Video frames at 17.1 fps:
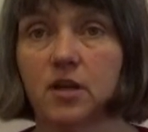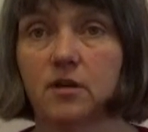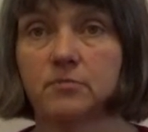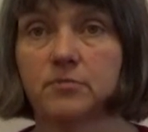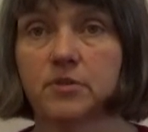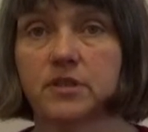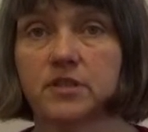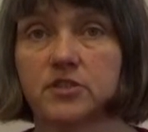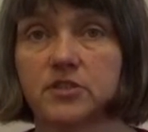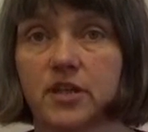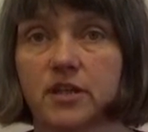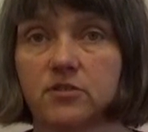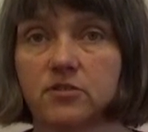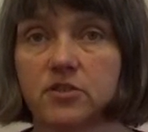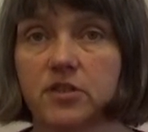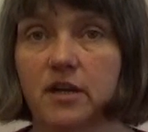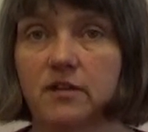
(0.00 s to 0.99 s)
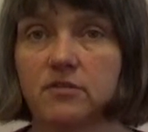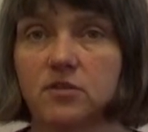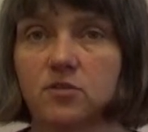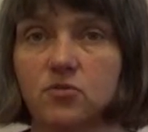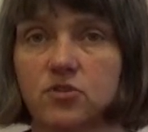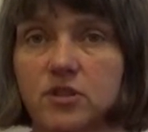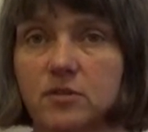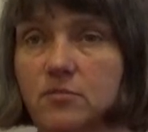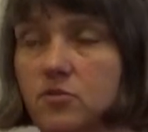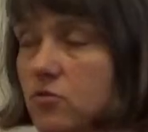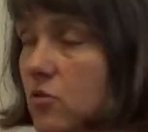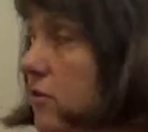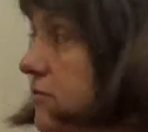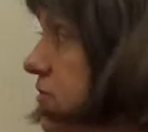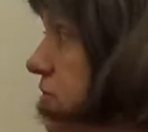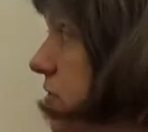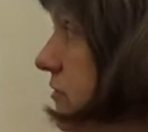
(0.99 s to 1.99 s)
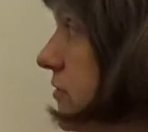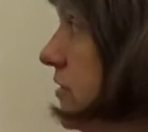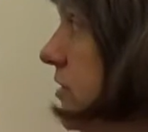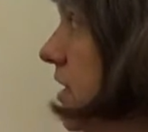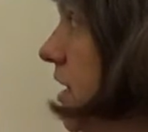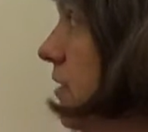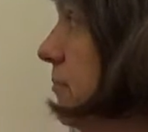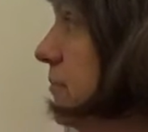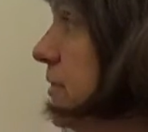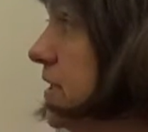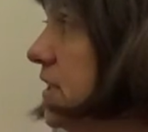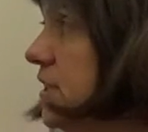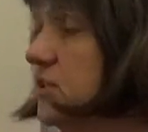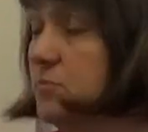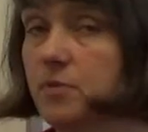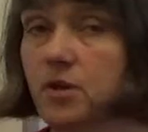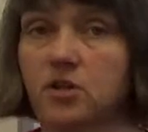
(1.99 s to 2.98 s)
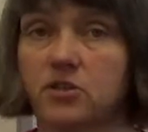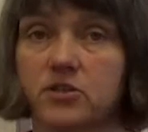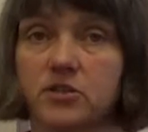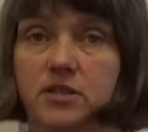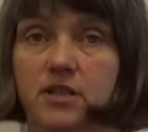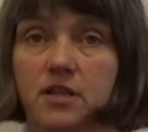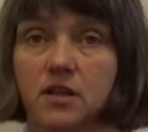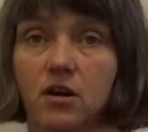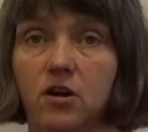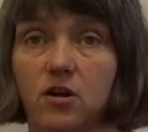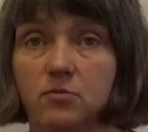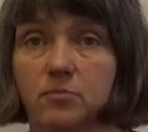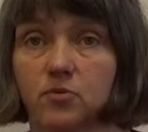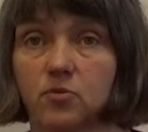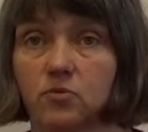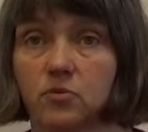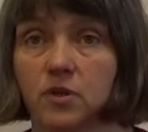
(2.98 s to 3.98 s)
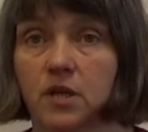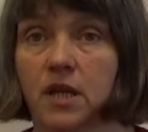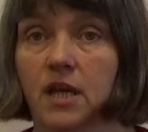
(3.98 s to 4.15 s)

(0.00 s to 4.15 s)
company secretary or similar officer of the company is personally liable.